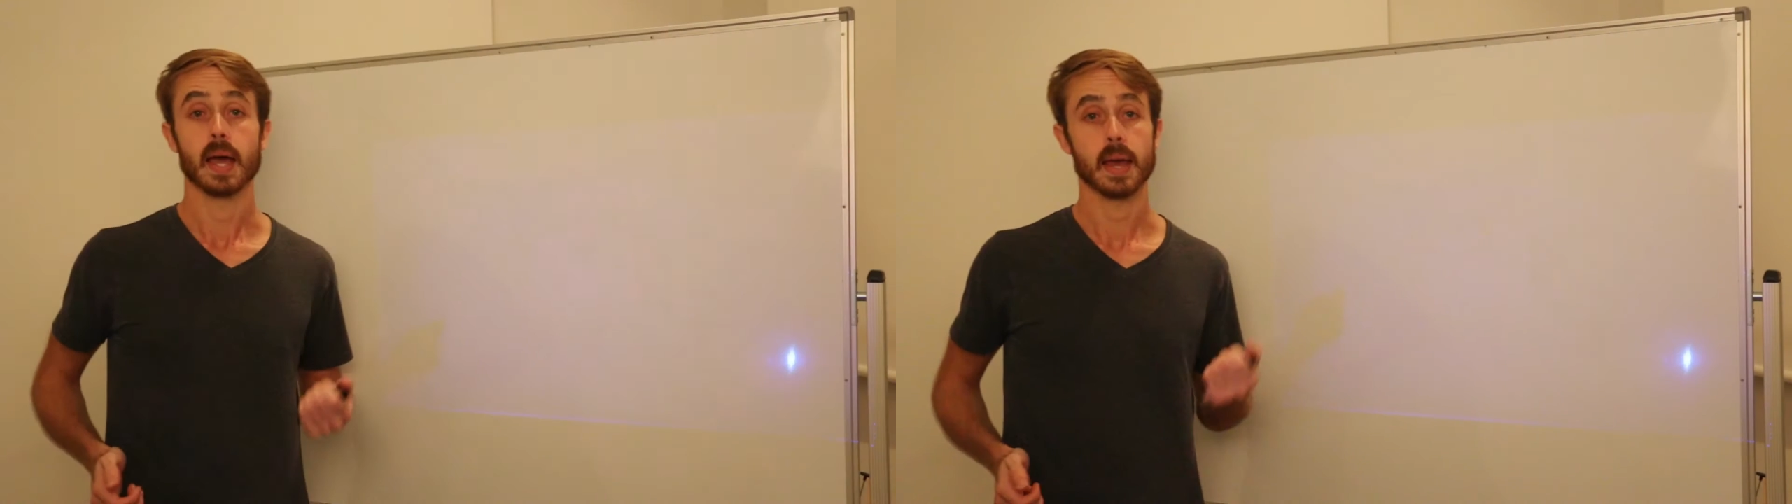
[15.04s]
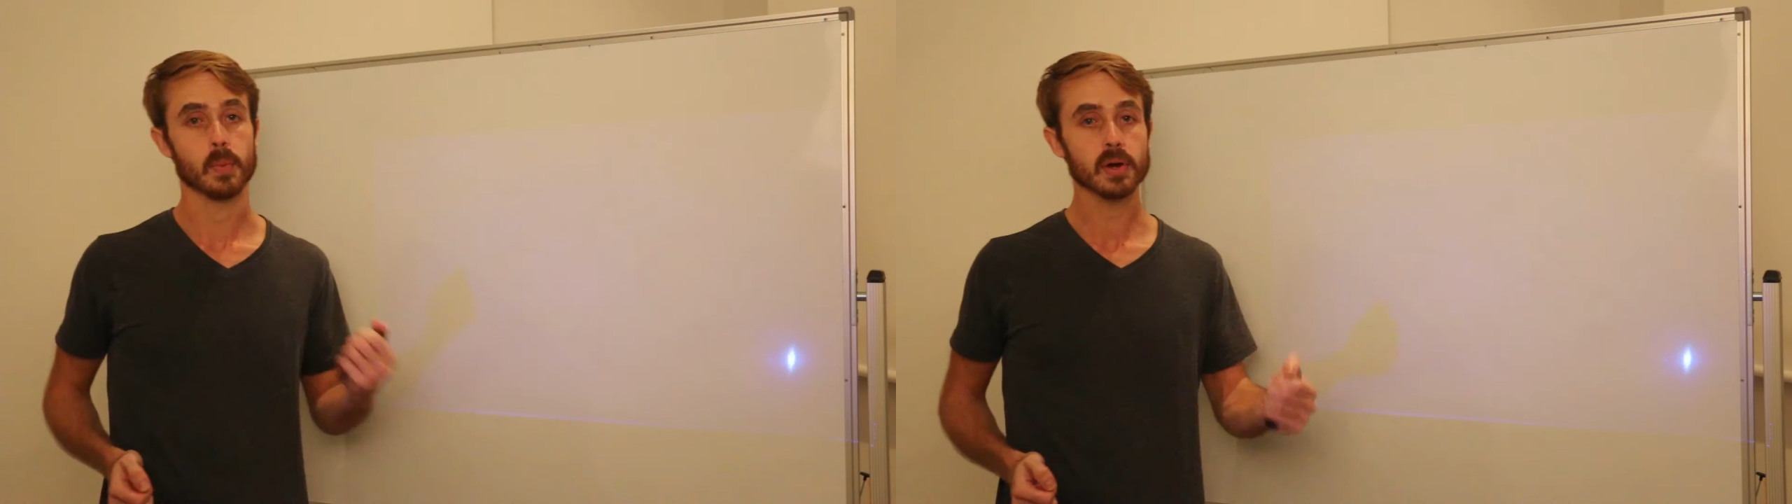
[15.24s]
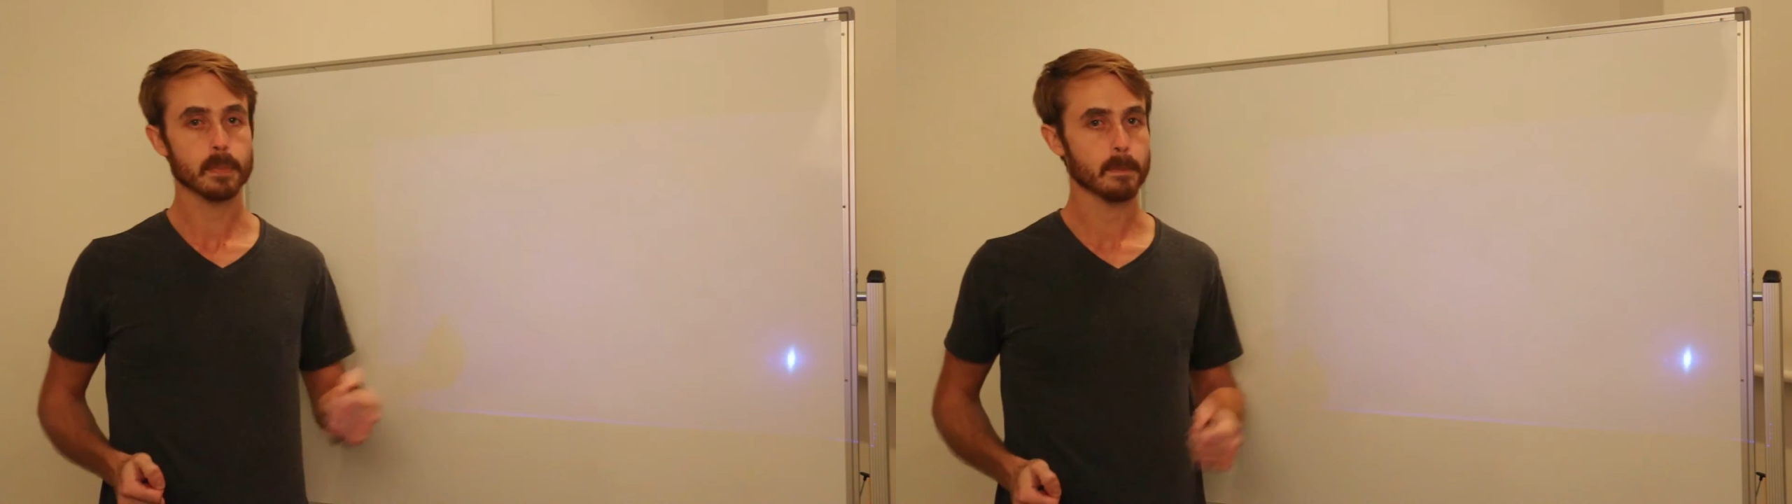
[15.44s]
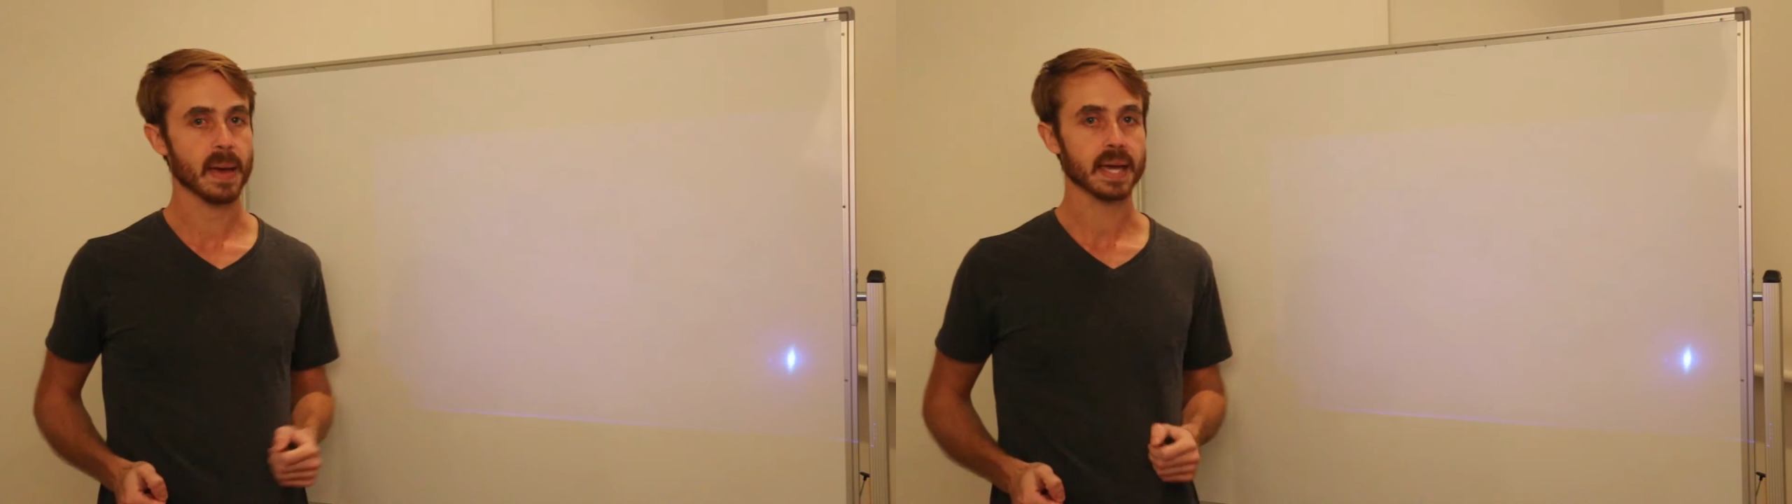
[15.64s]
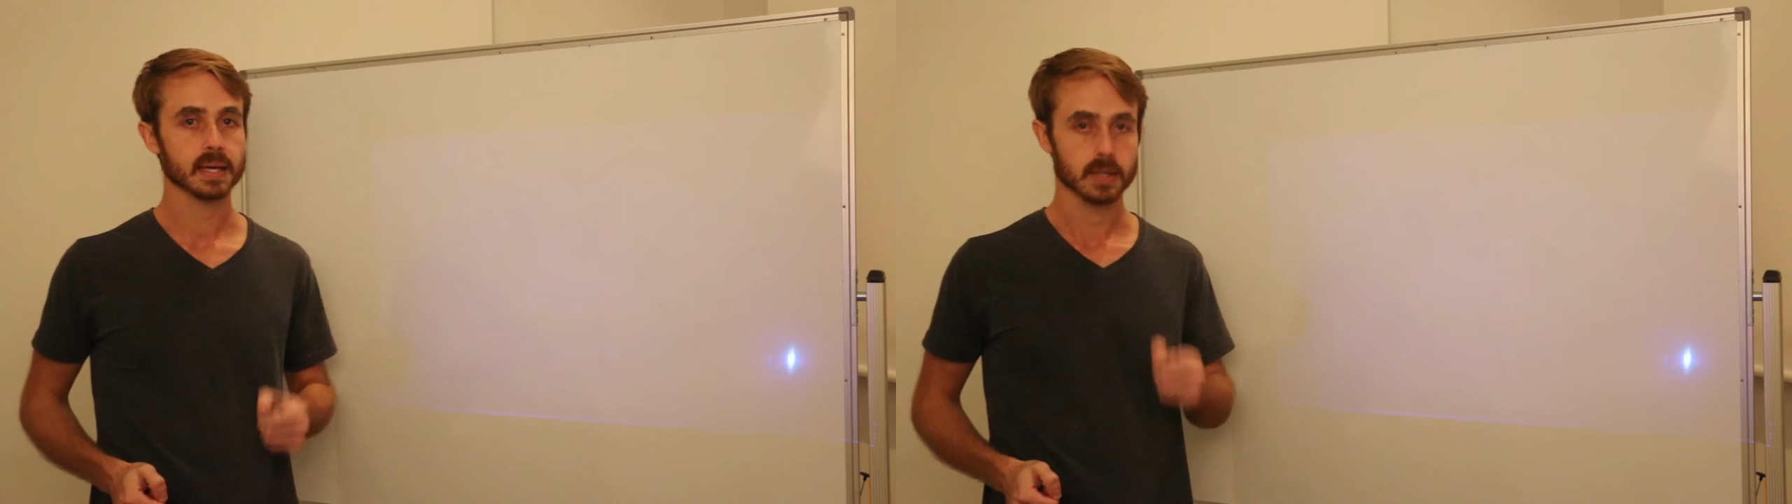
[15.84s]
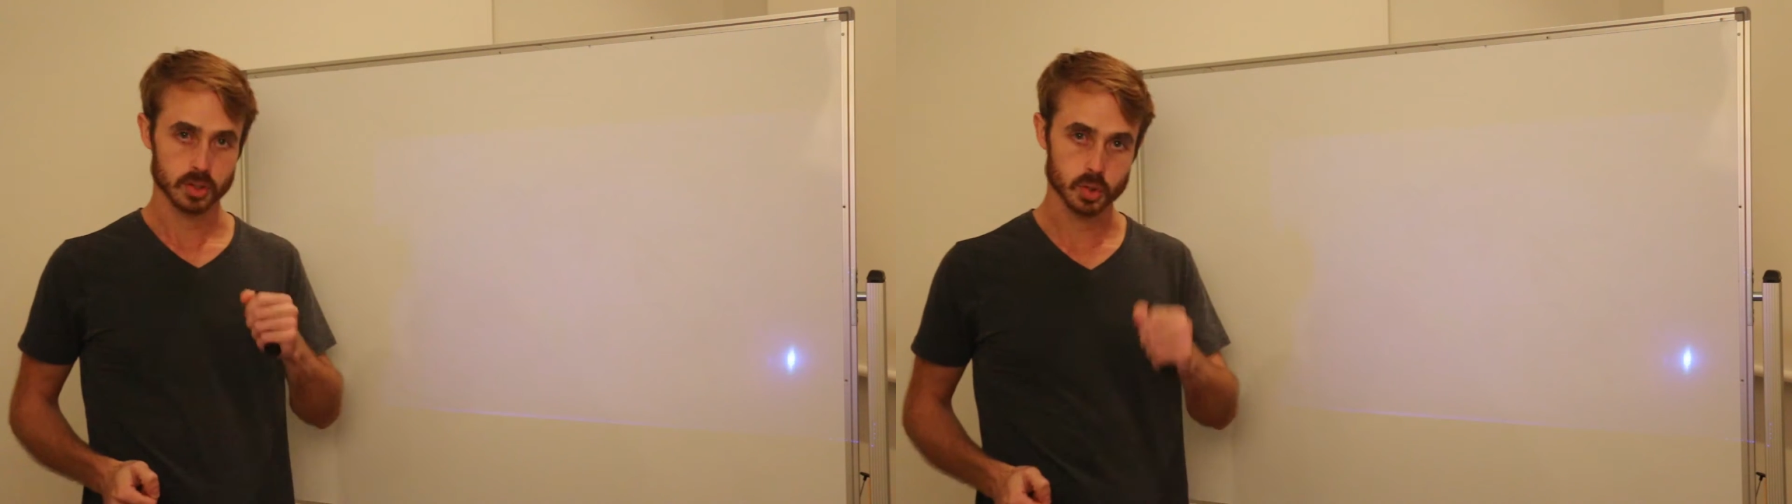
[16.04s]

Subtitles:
And welcome back